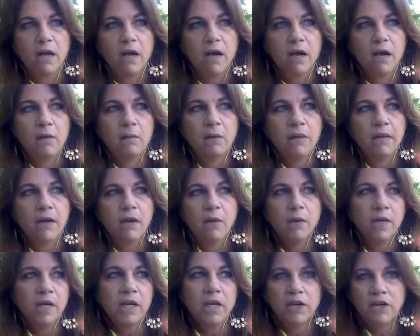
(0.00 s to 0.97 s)
And I
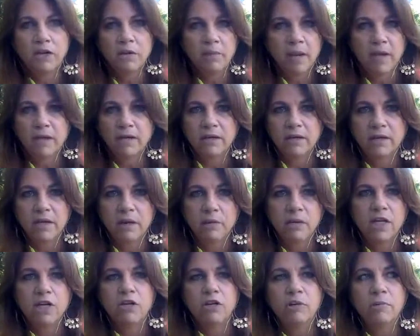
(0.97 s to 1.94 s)
want to hear about it. I
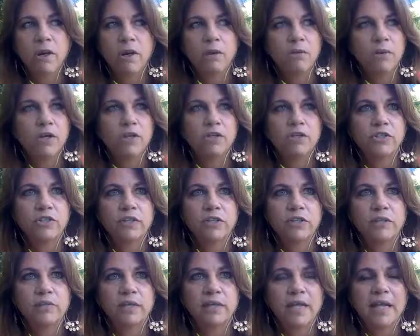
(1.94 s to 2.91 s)
want to hear about what you're
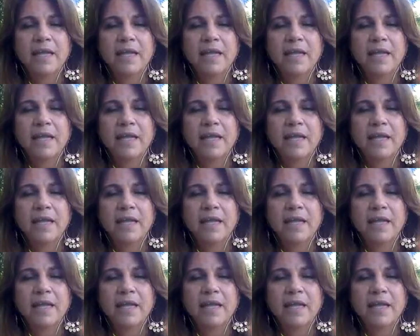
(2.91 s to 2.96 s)
doing.